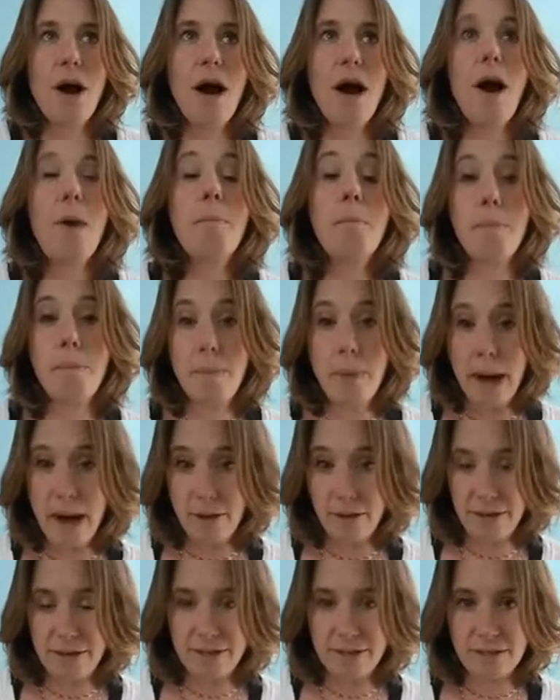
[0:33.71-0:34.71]

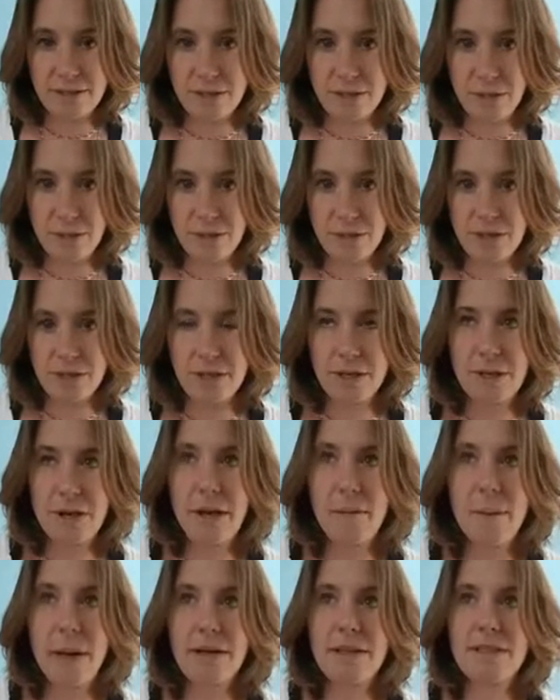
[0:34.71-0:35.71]
about this notion,
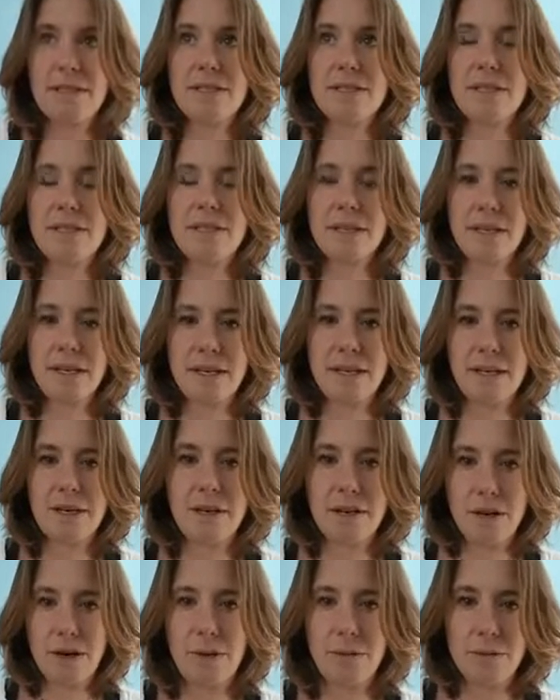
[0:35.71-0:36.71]
about sitting in
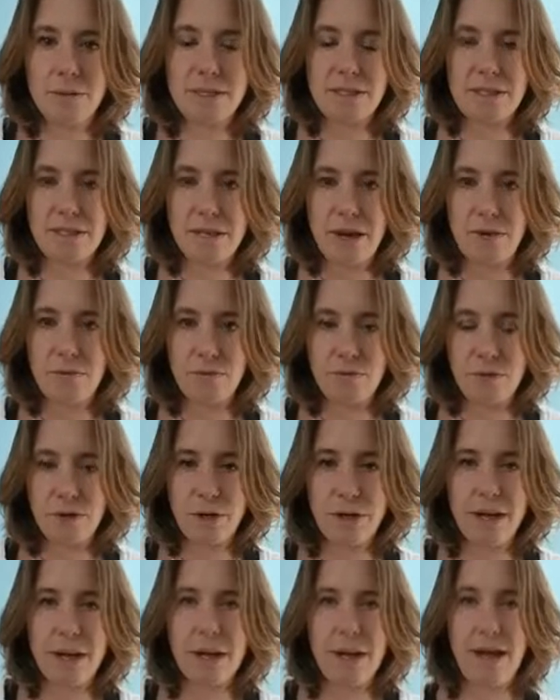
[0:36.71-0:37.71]
our own
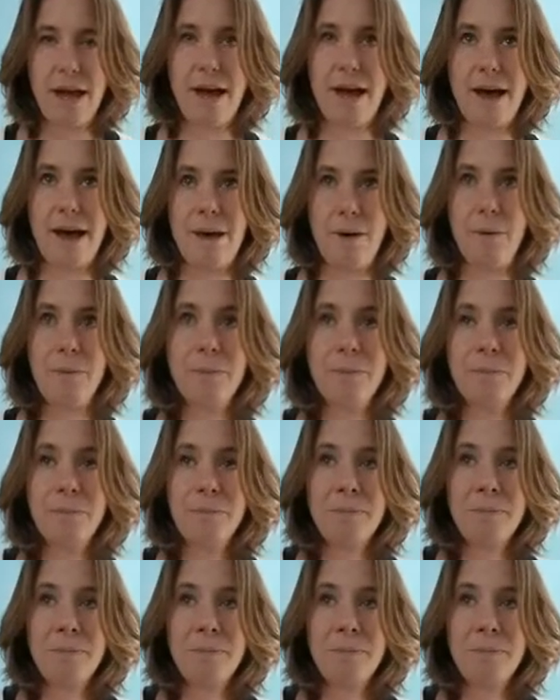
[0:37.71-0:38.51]
discomfort and how